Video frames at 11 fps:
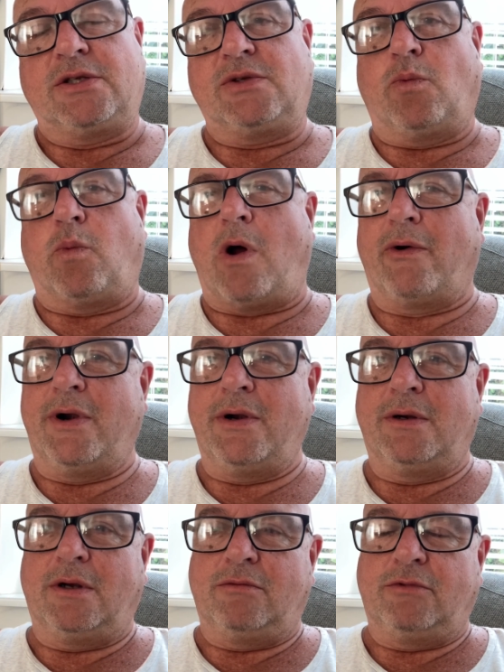
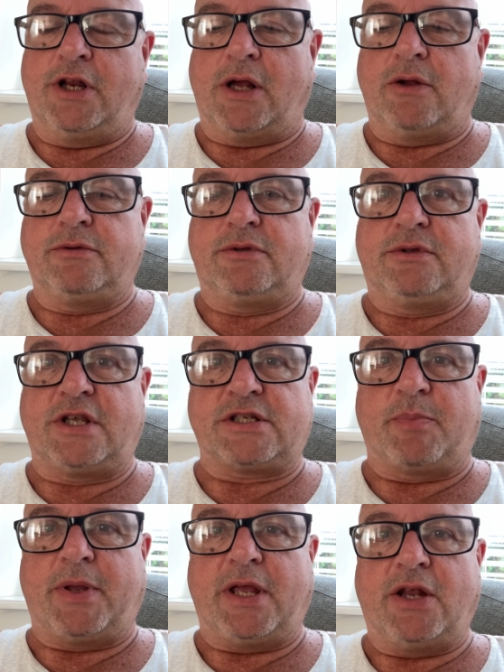Warren, you know,
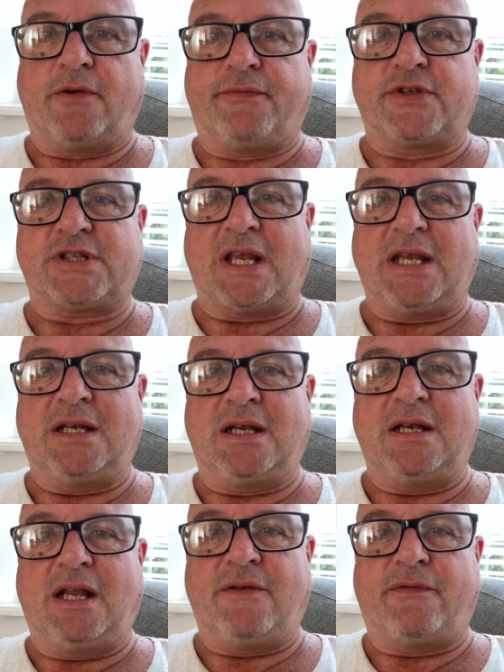disappeared off the scene,
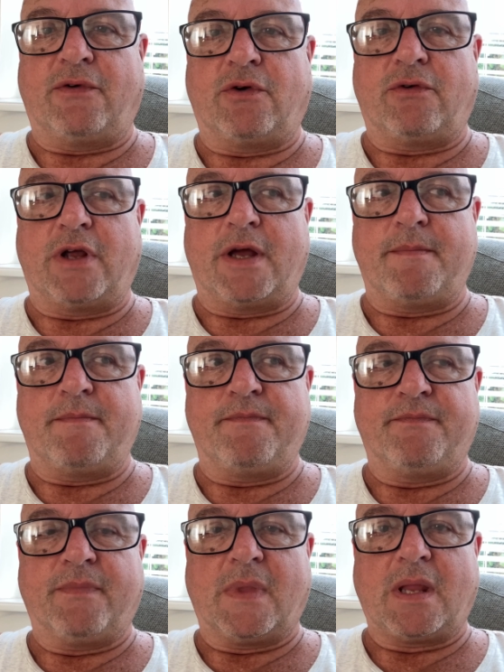didn't he, for
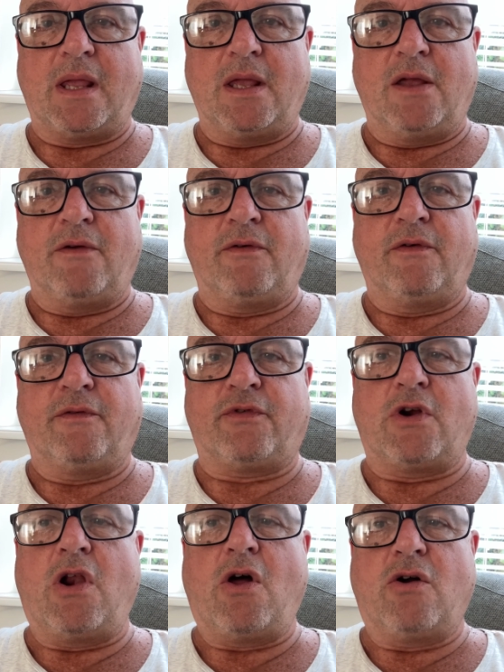
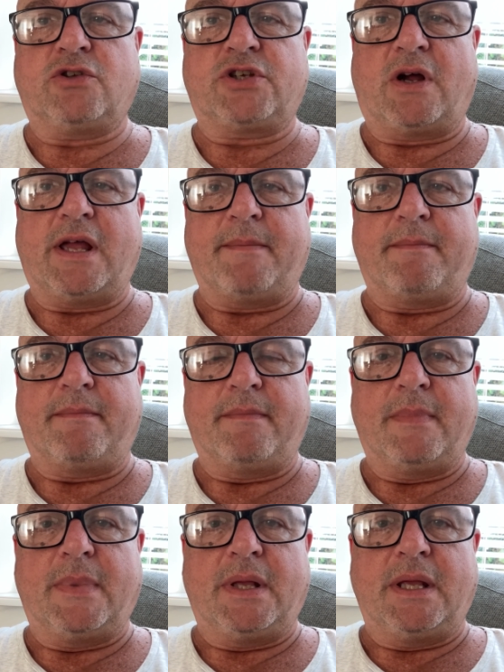a long time.
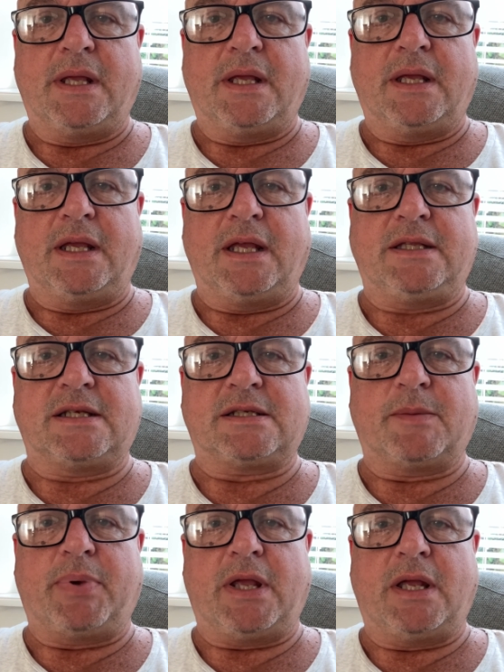He
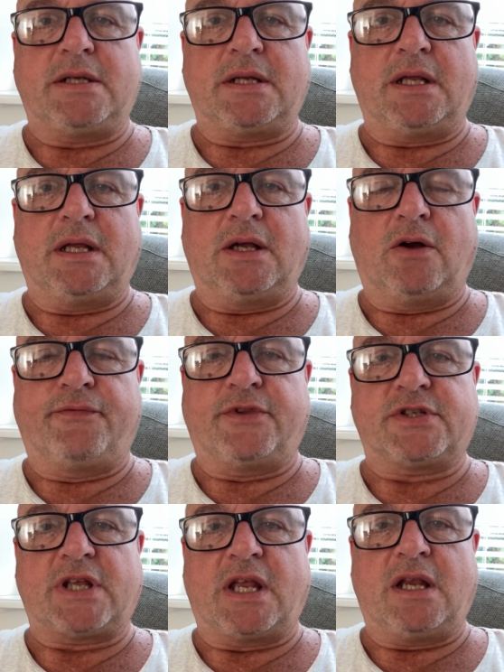disappeared off the
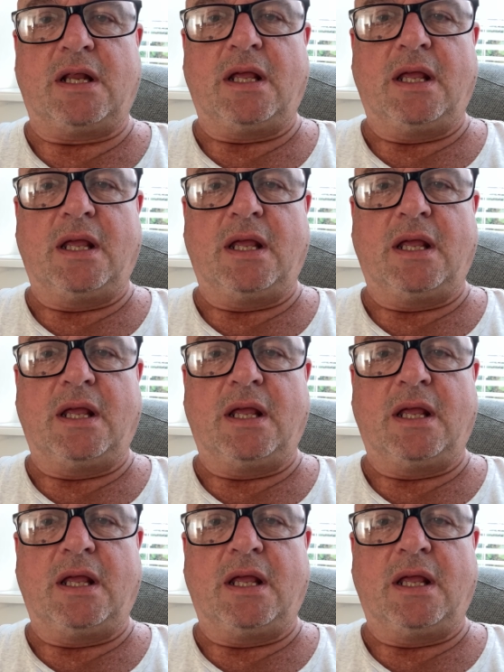scene,